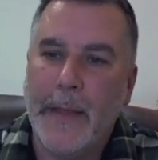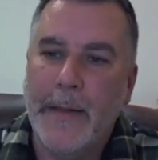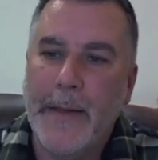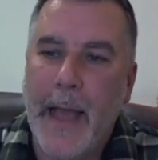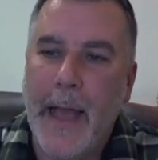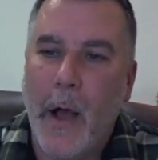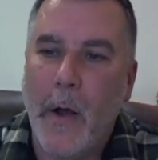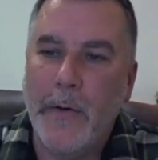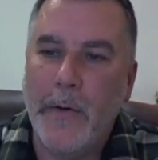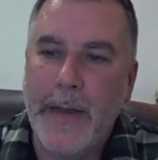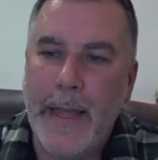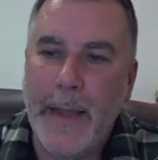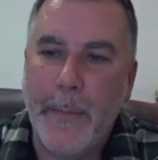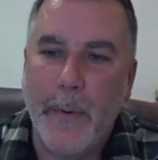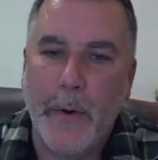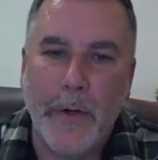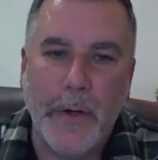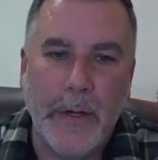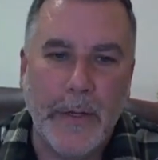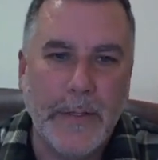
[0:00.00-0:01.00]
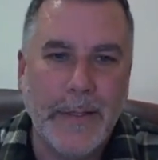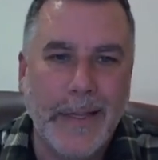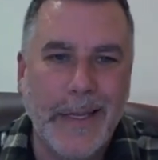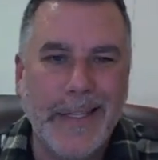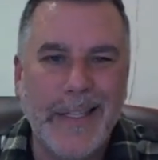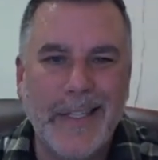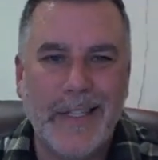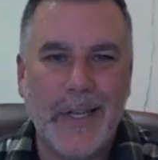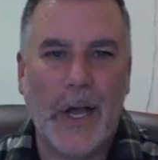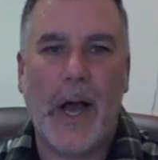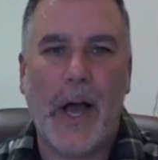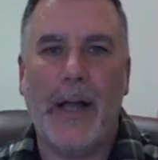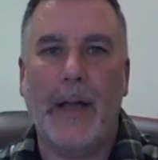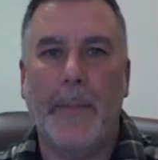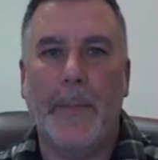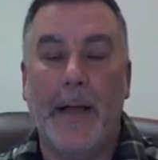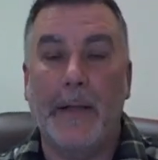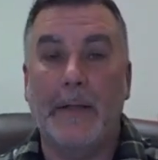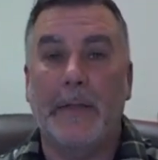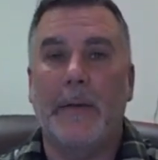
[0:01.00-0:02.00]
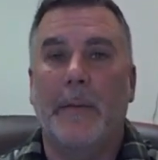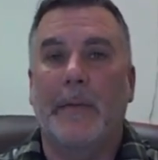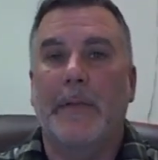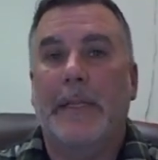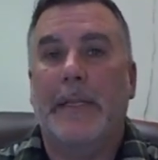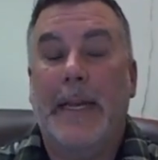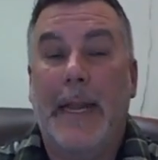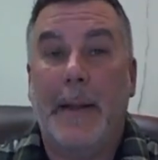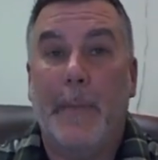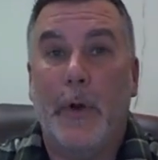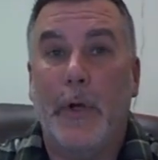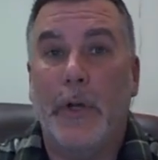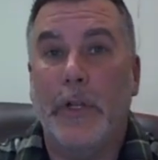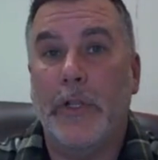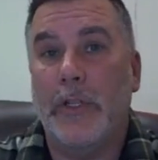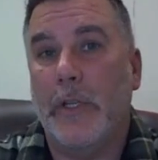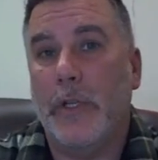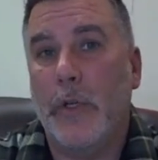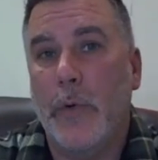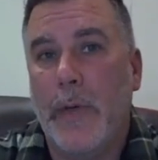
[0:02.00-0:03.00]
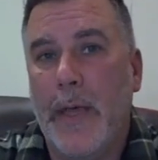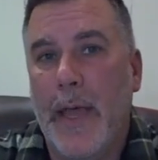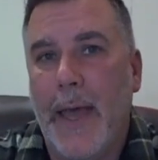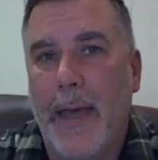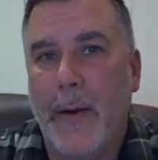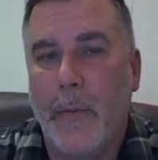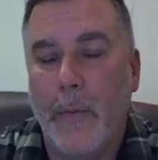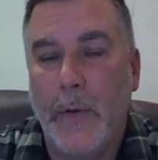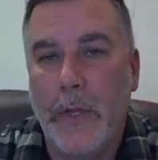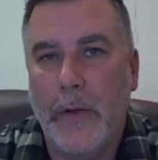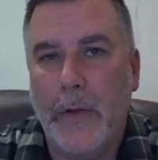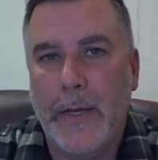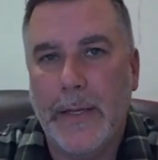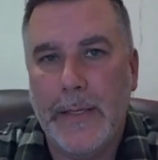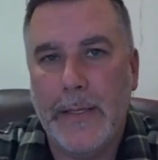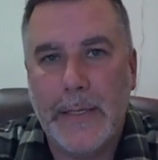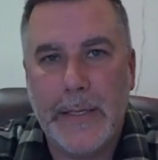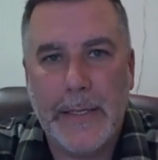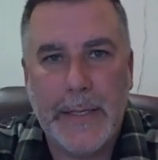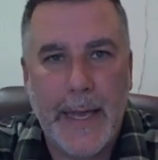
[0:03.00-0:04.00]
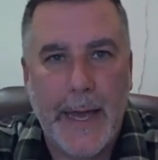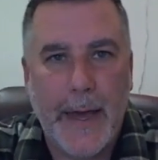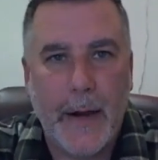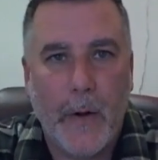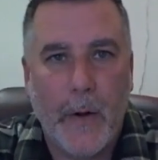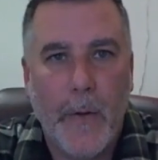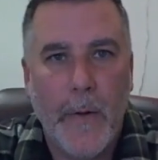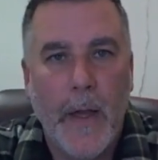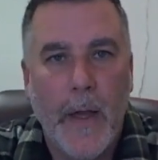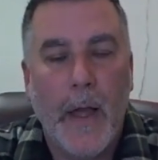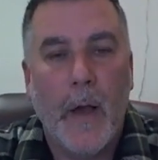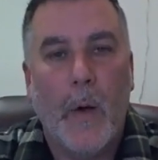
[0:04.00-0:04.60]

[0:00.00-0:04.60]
Now, neighborhoods. Let's talk about some of the neighborhoods that you get when you get to Seattle.